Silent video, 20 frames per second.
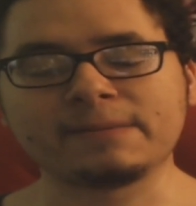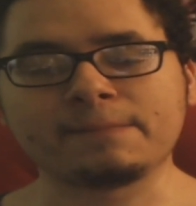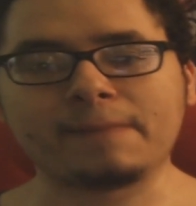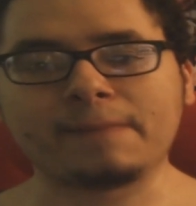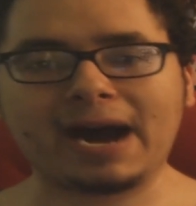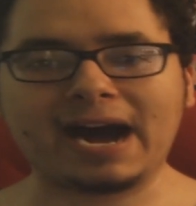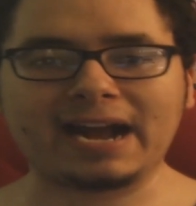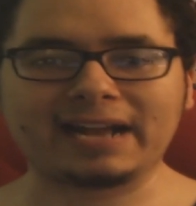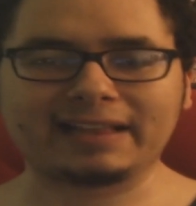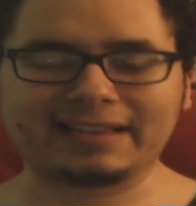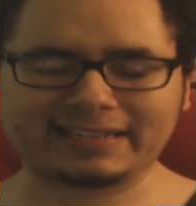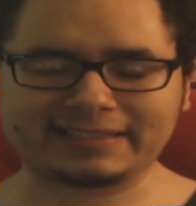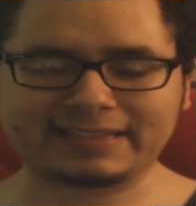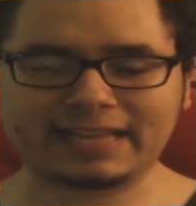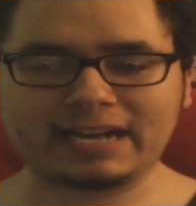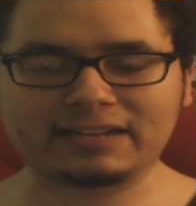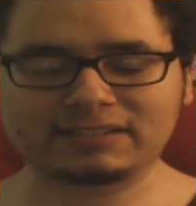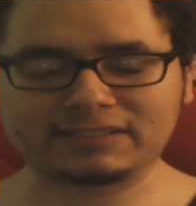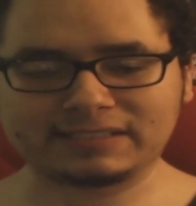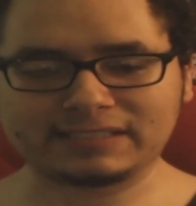buy like
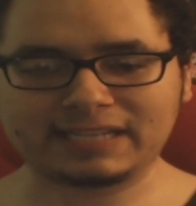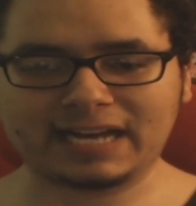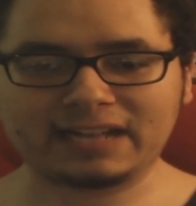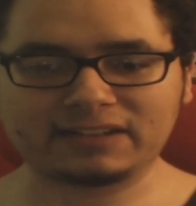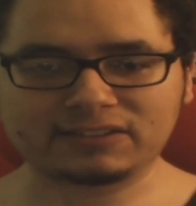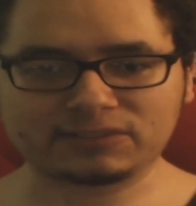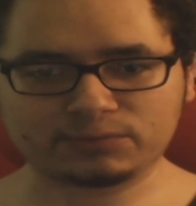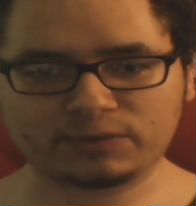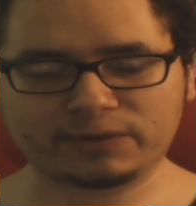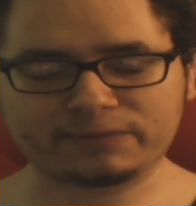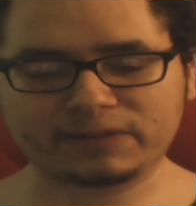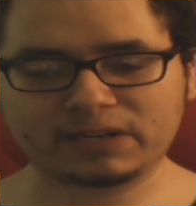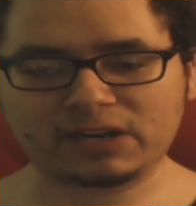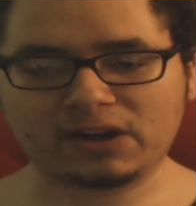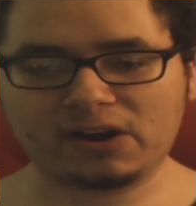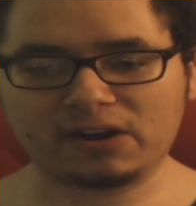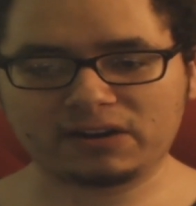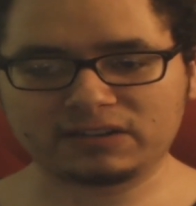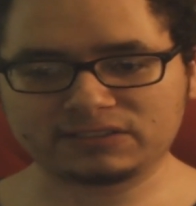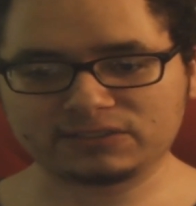$1,000 worth of
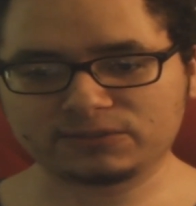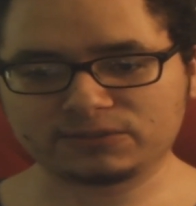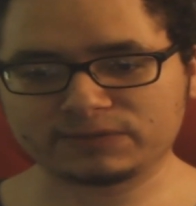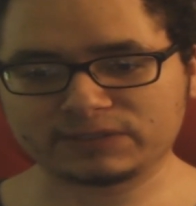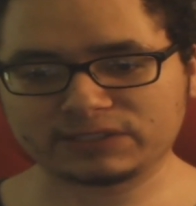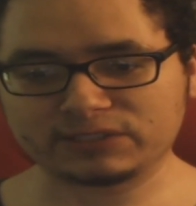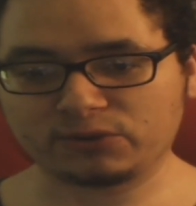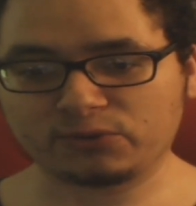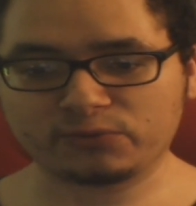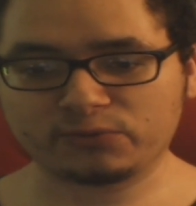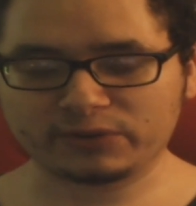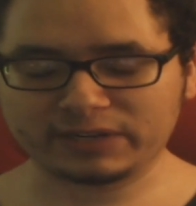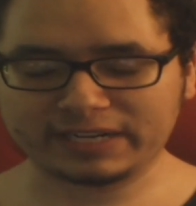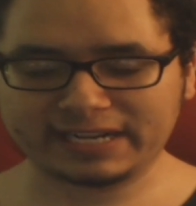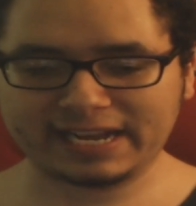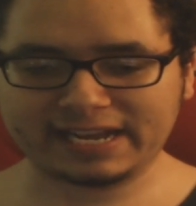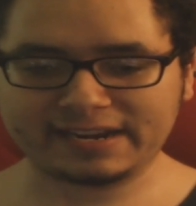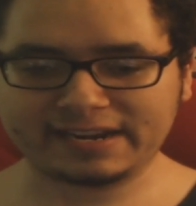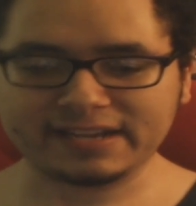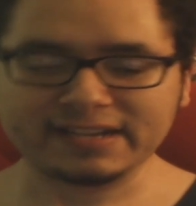cards over and over
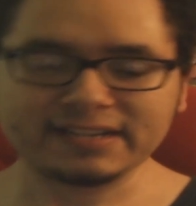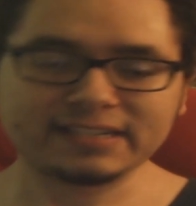again.